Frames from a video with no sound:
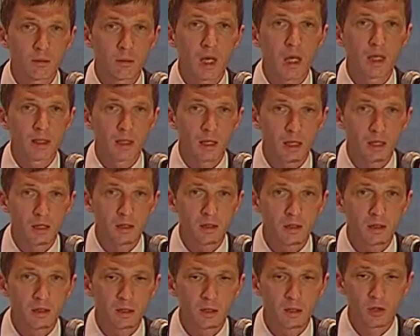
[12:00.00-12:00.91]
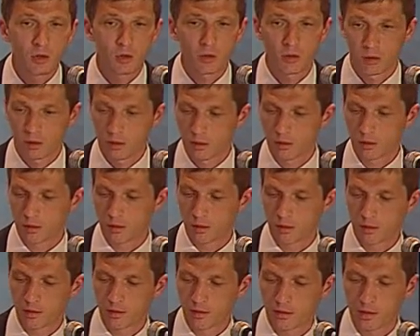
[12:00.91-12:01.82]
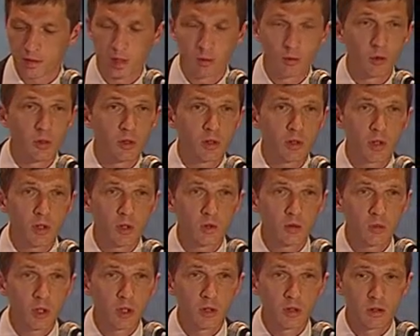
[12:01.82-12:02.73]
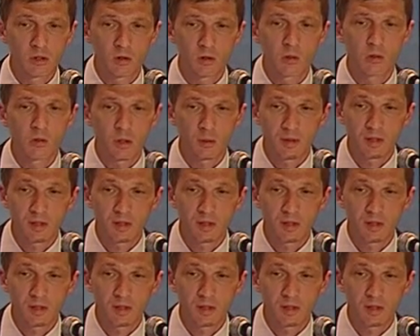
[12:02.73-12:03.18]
more feasible to do only during stereoscopic analysis,